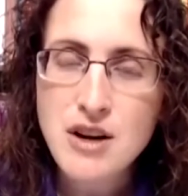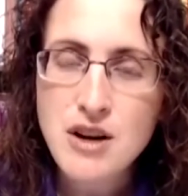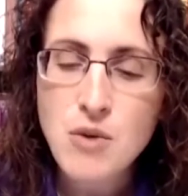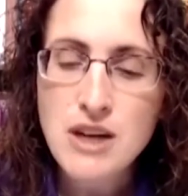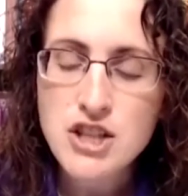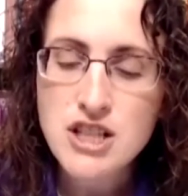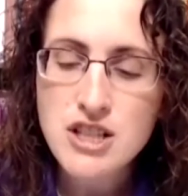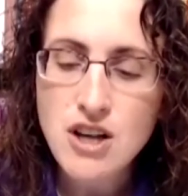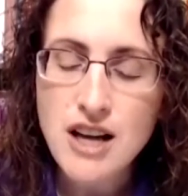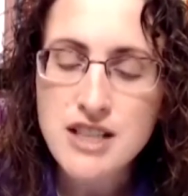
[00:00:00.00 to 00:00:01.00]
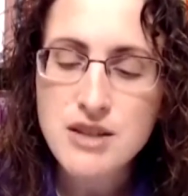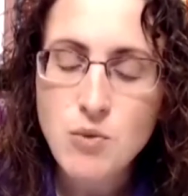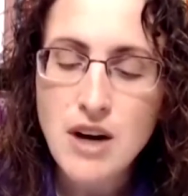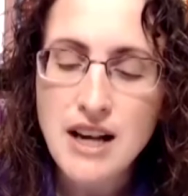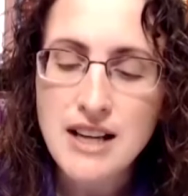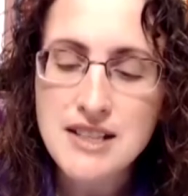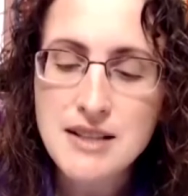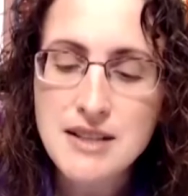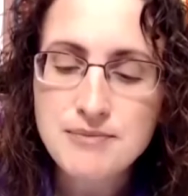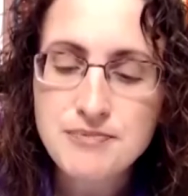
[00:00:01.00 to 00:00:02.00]
what she taught was
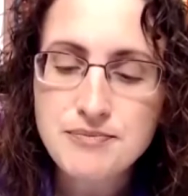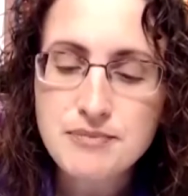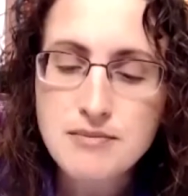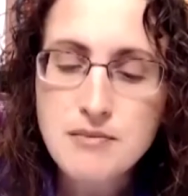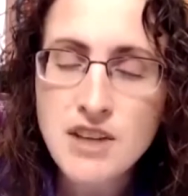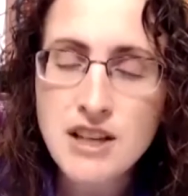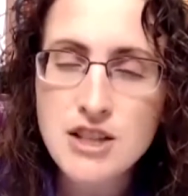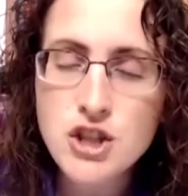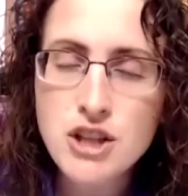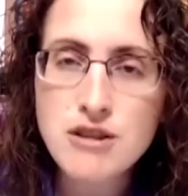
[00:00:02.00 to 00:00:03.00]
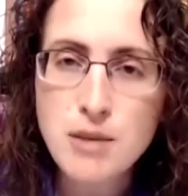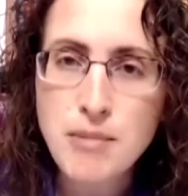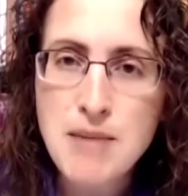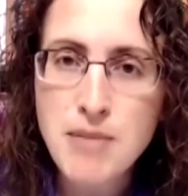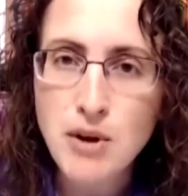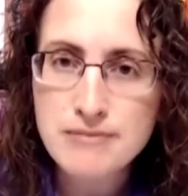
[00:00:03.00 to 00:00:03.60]
that children are people.